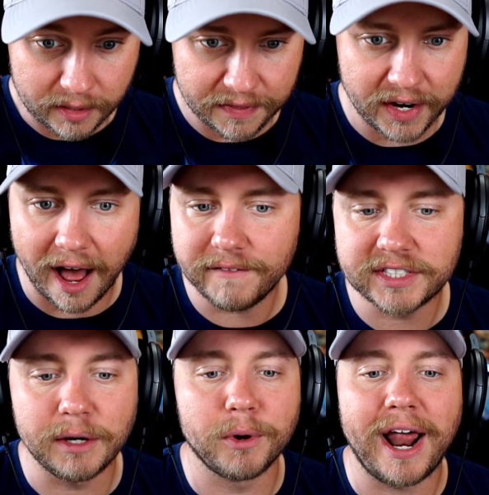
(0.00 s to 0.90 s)
And then
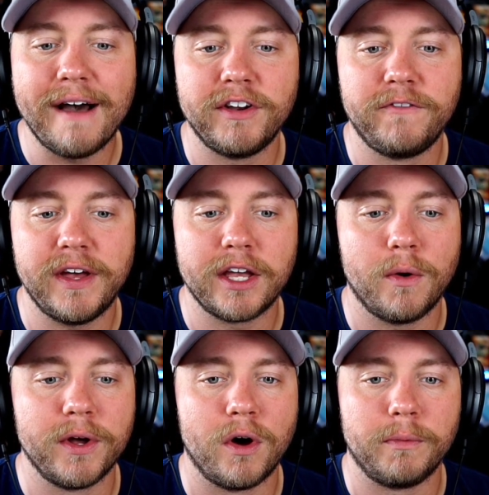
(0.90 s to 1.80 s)
obviously we're going to have an event
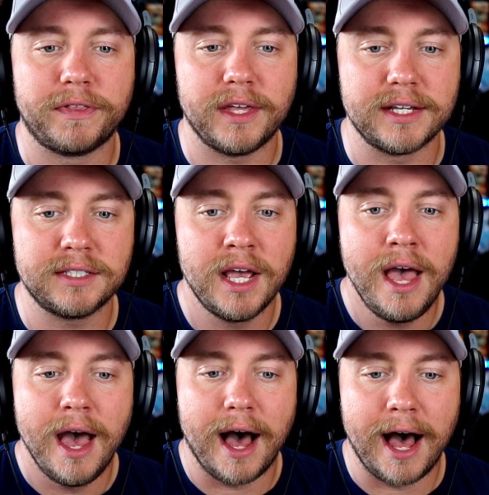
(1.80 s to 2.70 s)
going on with this
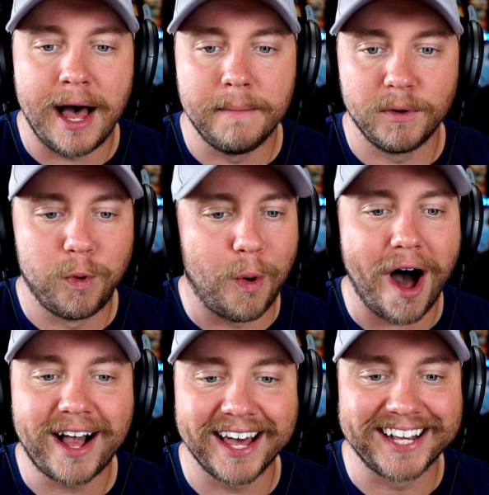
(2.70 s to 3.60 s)
um,
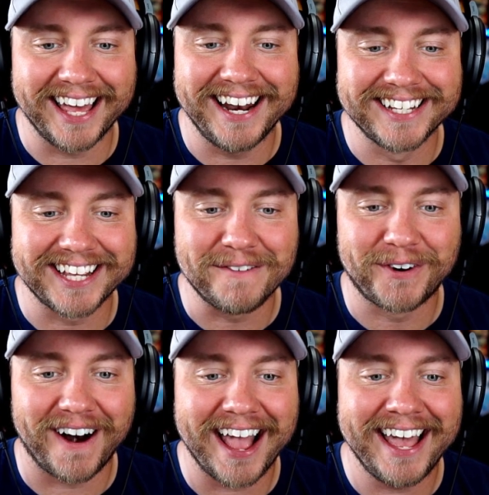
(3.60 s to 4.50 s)
walk getting his
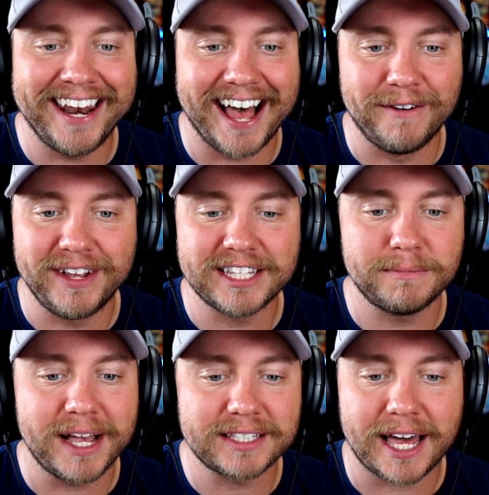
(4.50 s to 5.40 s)
upgrade. Uh, we can get
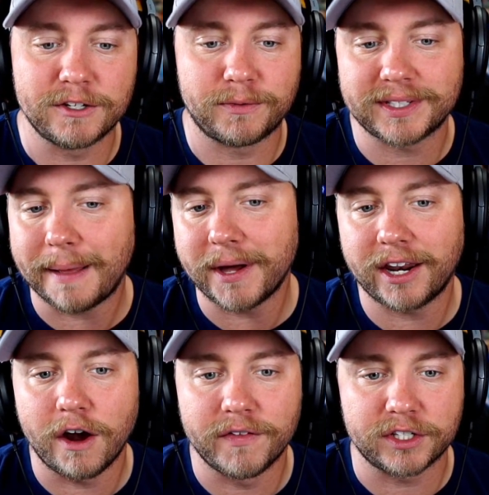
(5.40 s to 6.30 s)
some nice items for this. I'm not
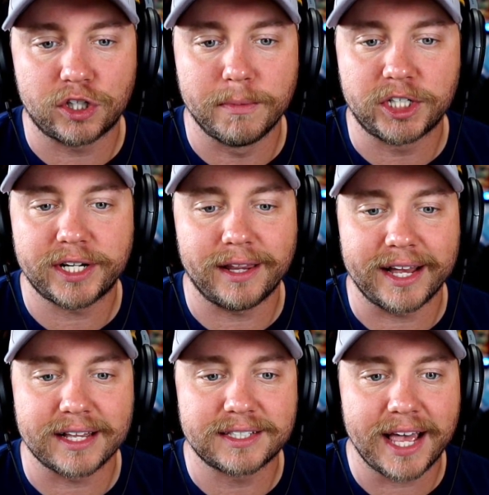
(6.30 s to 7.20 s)
going to go over this too much again.
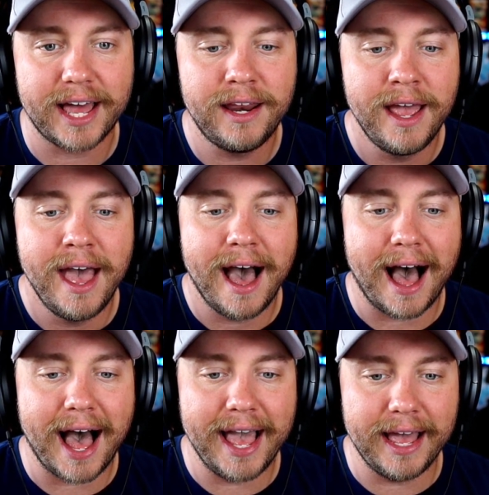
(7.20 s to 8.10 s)
Like I said,
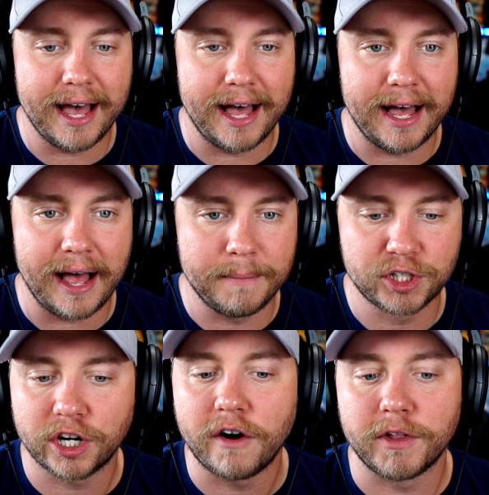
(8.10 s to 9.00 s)
I uh, I'm
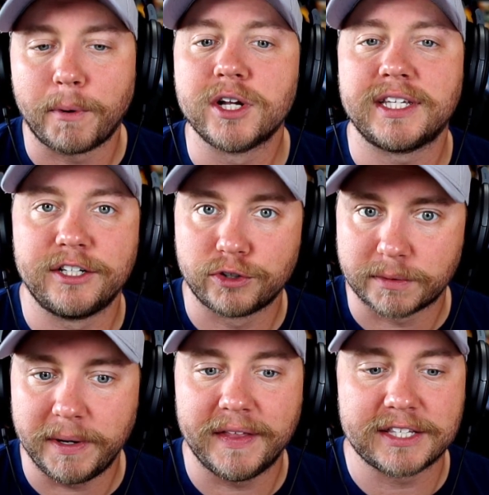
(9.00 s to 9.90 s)
just going to go over the parts that
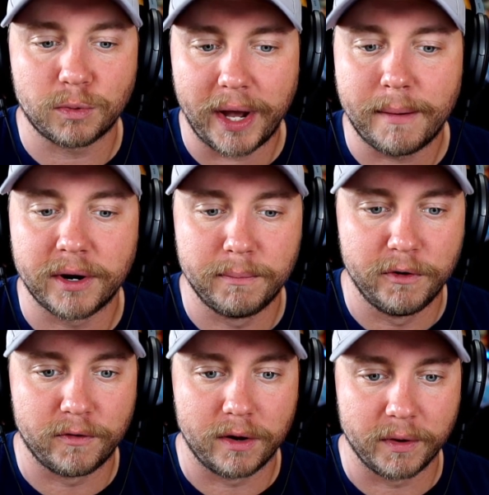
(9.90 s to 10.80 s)
interest me. That's the way I'm going to
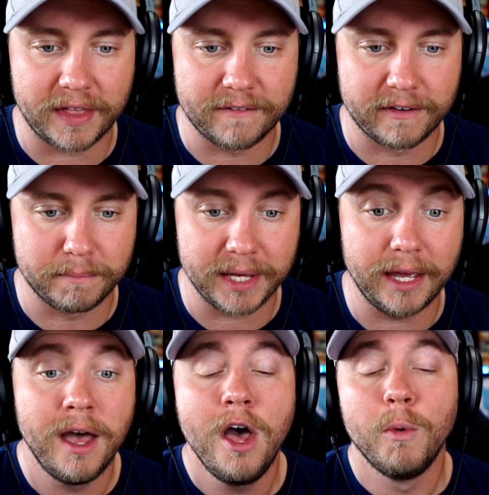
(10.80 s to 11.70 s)
move on with
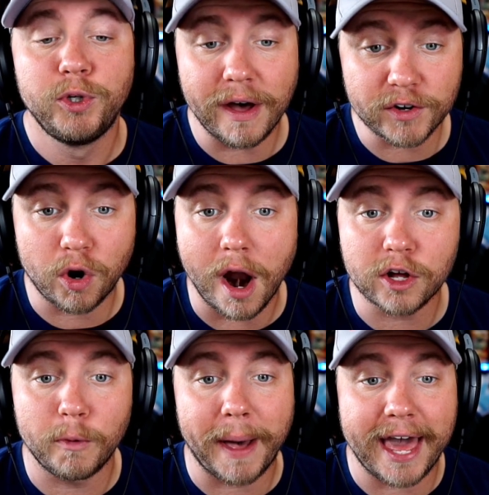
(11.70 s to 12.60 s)
FFB. We do have a
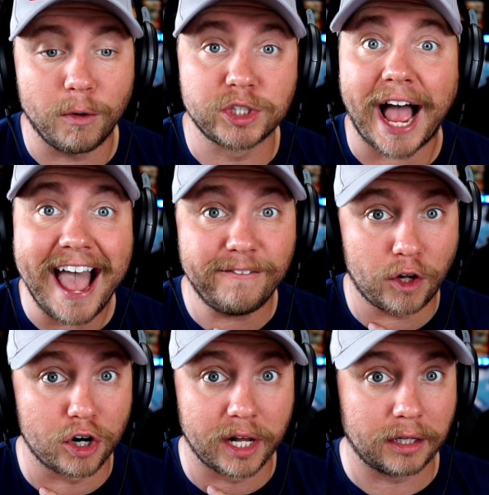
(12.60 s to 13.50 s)
Chronicle battle, which I have
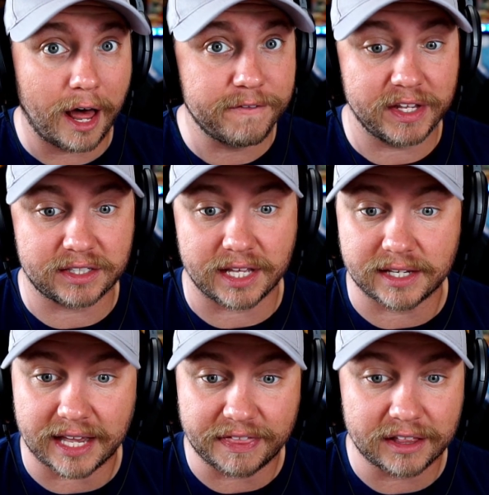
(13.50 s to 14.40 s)
learned to love these
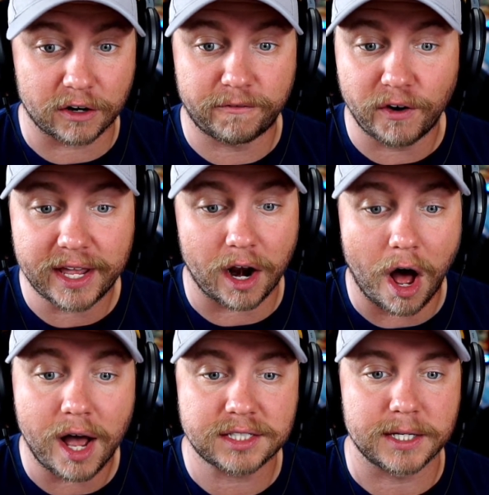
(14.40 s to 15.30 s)
things. I think they're freaking
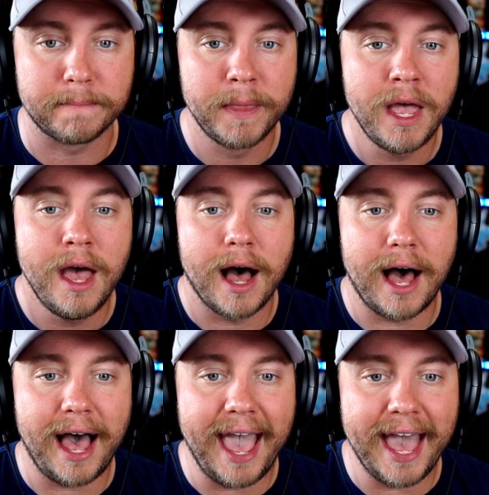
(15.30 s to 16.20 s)
awesome.
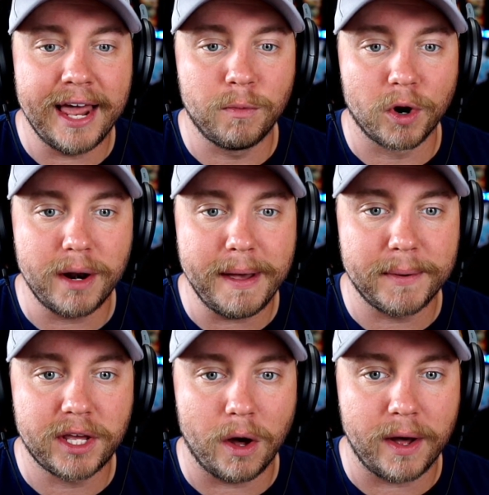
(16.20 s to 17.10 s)
Uh, and we're going to be
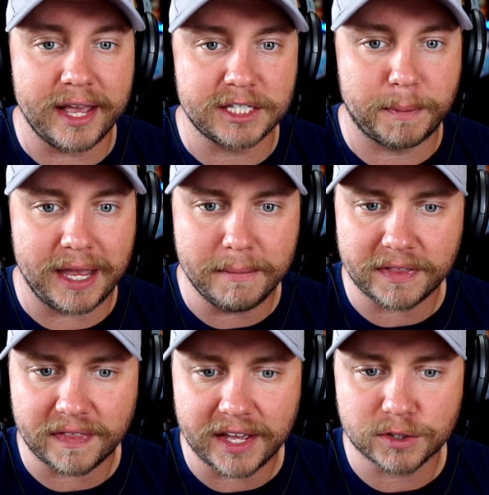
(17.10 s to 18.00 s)
able to go against Behemoth,
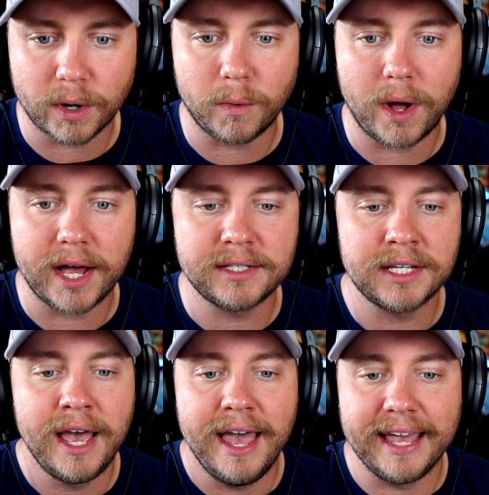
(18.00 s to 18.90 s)
I think is what it was,
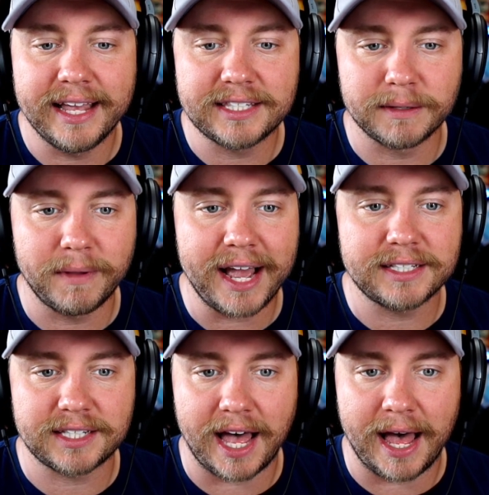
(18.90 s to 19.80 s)
and get some
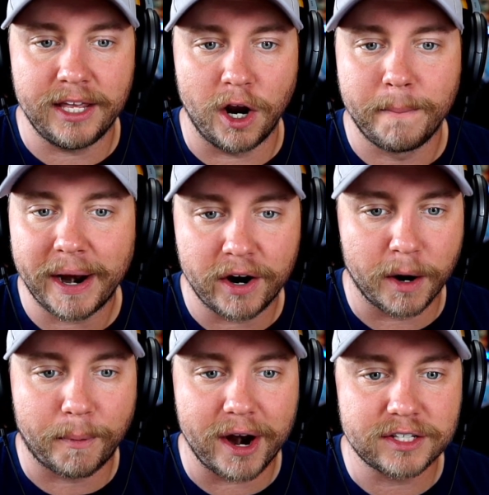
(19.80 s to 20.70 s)
nice, uh, you know,
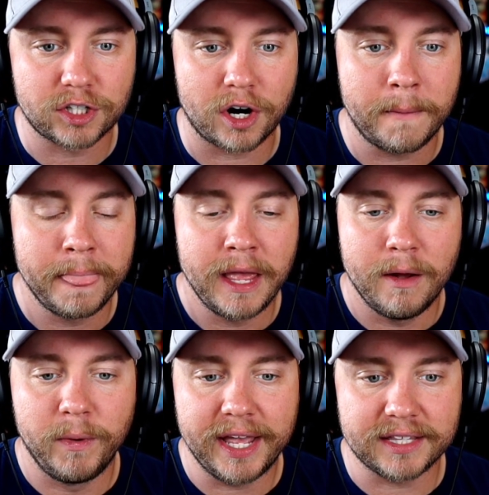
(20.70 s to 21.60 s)
Barrier Bracer.
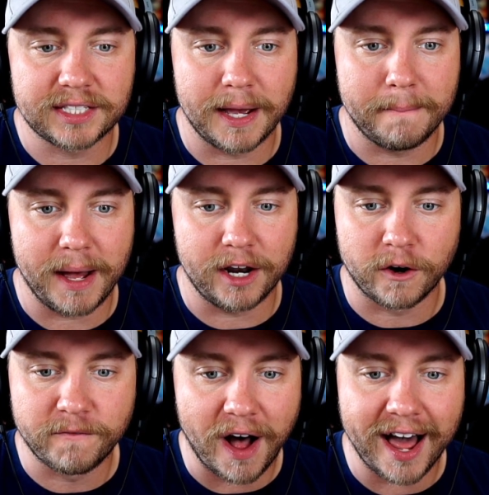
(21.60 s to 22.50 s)
We get some uh,
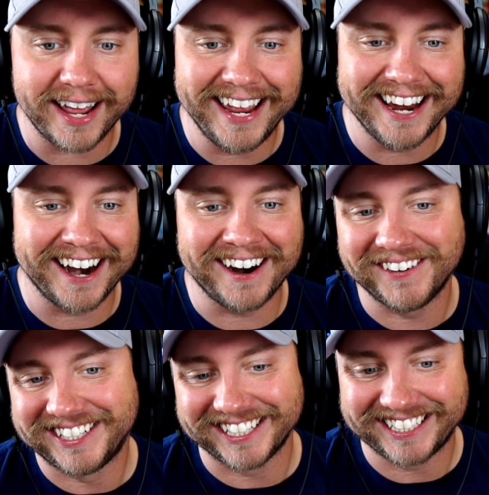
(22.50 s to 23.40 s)
Nirvana here,
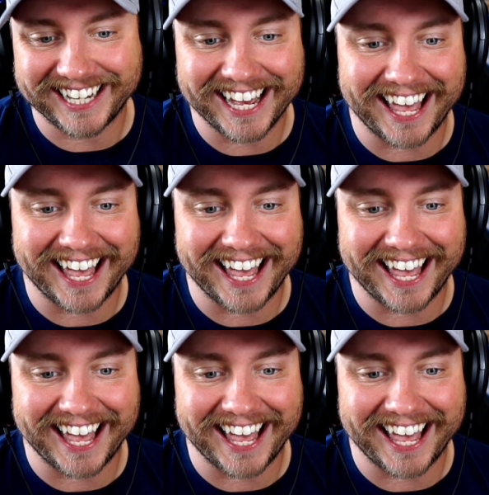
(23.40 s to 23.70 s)
which is sick,